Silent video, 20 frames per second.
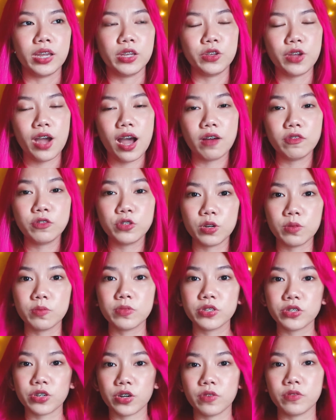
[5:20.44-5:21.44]
you have to
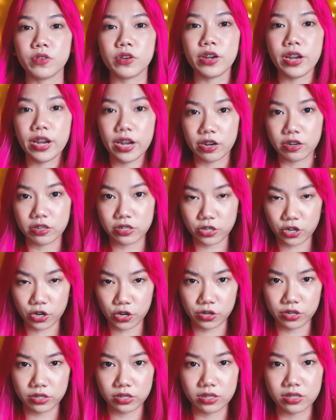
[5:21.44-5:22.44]
observe your hair's
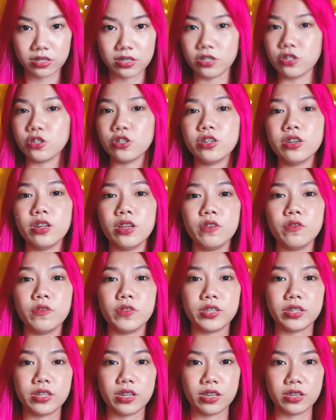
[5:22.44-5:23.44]
current condition if
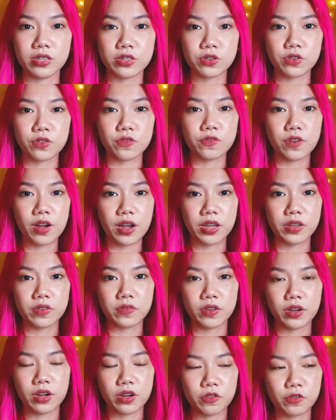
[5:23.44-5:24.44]
it can
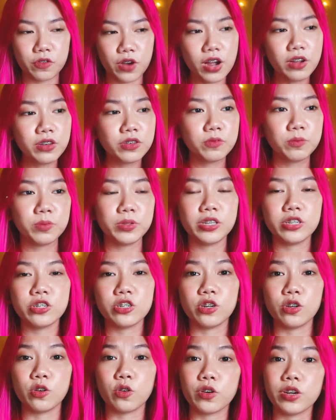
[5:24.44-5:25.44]
survive a round of
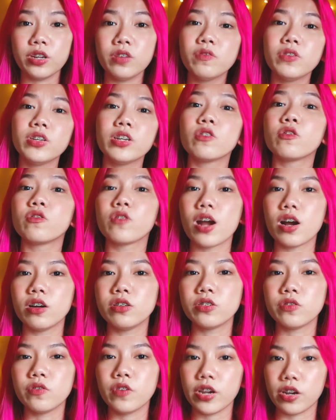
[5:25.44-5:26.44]
bleaching or even a
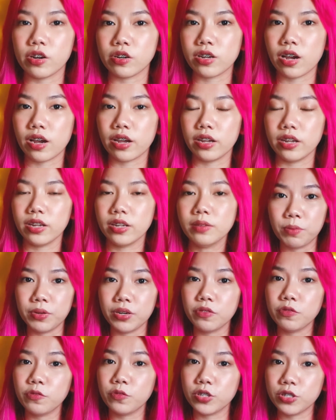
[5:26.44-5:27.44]
round of hair dyeing. But
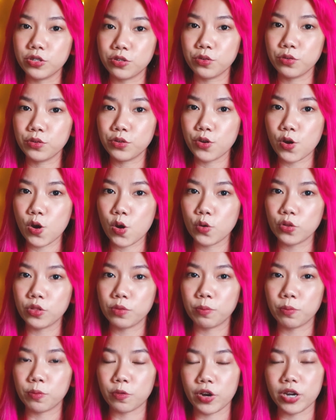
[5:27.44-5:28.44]
if we do know the
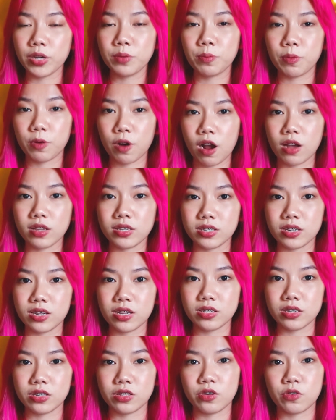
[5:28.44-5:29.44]
right
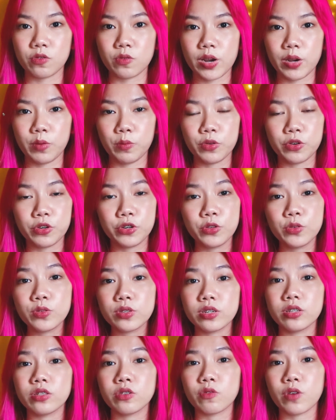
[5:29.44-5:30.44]
process and we're
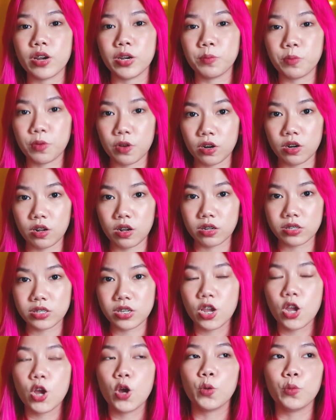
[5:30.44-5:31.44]
using the right products,
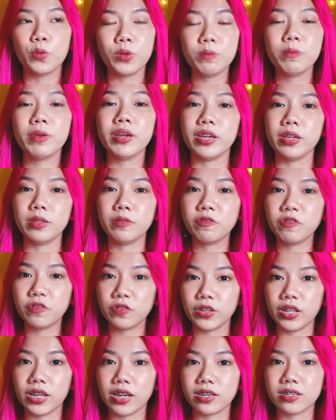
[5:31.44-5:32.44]
we may
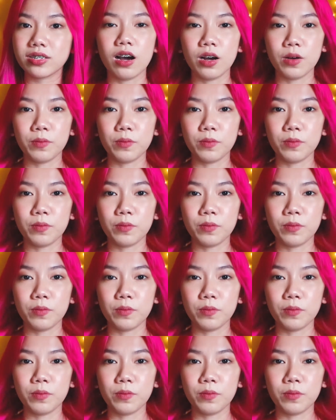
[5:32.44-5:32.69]
inflict